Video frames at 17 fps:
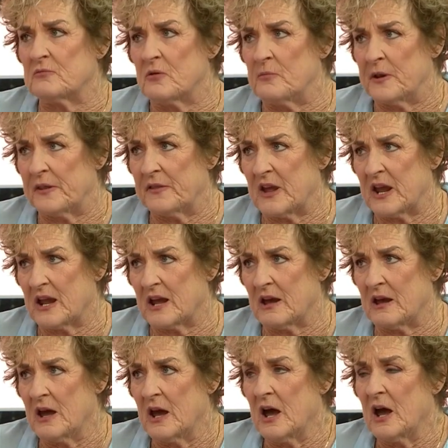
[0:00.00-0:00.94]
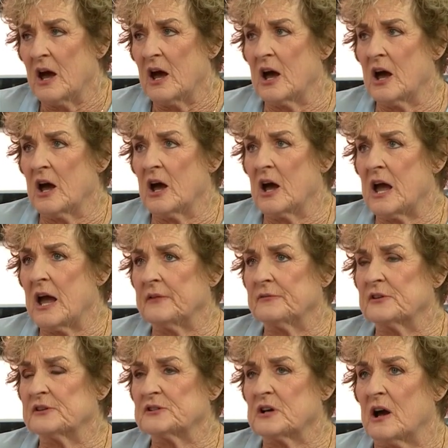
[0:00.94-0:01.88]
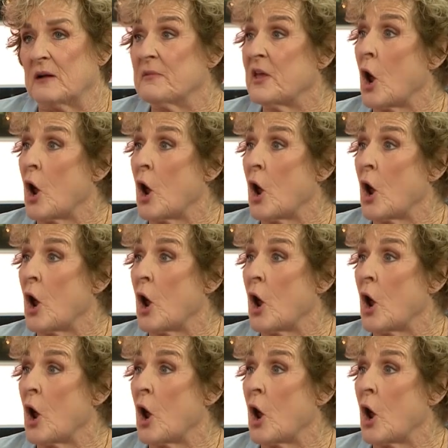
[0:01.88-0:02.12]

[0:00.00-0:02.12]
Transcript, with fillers: woman there uh, at the time,